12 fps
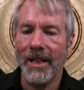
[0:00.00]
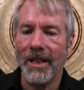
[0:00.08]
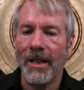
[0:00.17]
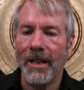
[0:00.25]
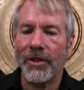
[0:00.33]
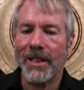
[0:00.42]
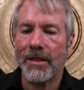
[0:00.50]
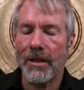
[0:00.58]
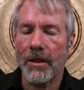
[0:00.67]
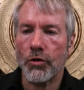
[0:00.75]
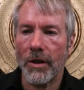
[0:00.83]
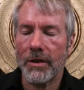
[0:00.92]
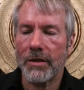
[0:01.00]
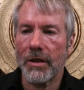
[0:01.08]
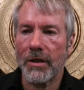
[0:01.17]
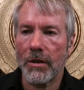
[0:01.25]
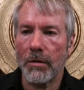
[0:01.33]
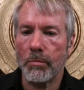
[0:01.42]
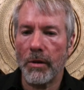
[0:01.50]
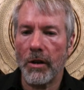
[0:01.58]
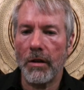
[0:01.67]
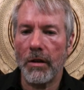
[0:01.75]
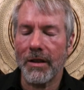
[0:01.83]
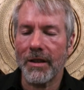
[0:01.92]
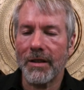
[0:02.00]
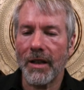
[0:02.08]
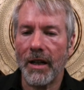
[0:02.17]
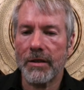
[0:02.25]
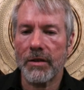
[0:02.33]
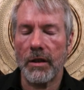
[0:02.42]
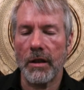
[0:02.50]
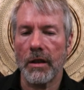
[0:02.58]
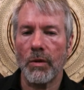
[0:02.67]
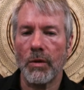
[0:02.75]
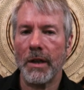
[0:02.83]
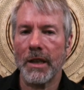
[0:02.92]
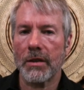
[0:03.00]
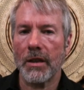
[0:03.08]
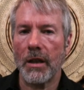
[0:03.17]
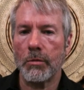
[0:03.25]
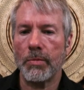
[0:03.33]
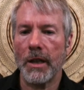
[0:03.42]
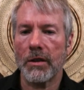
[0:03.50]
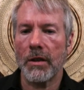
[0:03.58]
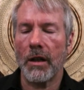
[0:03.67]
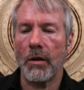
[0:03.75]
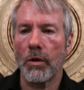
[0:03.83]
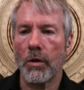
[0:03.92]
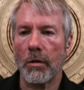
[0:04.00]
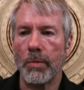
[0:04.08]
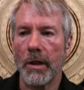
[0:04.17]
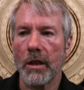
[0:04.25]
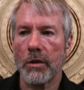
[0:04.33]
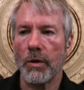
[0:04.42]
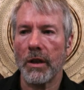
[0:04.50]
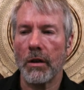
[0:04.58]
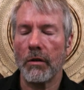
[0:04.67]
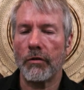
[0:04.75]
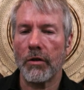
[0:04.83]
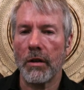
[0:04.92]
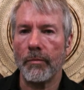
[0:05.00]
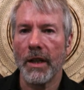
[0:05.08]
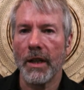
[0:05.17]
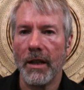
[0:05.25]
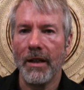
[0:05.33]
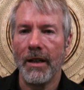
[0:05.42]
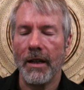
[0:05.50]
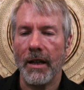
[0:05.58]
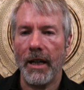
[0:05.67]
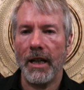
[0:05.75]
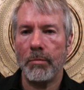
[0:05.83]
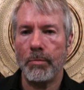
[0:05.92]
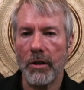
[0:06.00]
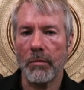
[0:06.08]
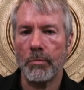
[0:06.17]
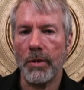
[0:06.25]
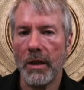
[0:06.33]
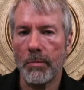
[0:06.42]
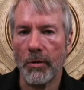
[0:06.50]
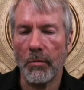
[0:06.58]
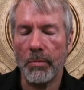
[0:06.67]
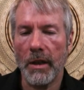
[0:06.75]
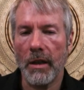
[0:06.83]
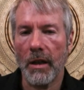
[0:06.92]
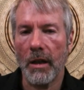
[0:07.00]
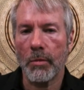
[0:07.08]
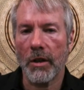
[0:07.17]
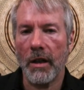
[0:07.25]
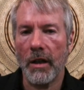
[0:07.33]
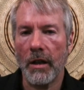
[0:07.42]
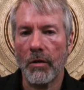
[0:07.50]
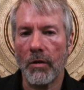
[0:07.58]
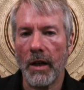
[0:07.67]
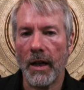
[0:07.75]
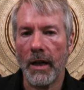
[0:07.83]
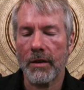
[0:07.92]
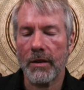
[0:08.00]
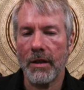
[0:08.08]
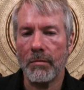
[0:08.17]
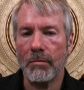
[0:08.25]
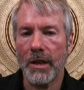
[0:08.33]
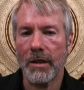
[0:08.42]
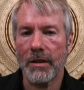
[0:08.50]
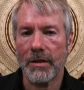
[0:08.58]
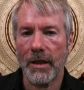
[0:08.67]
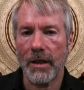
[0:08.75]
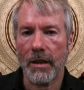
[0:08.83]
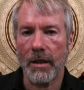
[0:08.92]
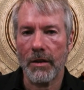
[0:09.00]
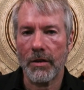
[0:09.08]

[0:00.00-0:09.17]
The trusted third party, the doxing, is what makes cyberspace not work, because we go from 8 billion people being able to interact in milliseconds,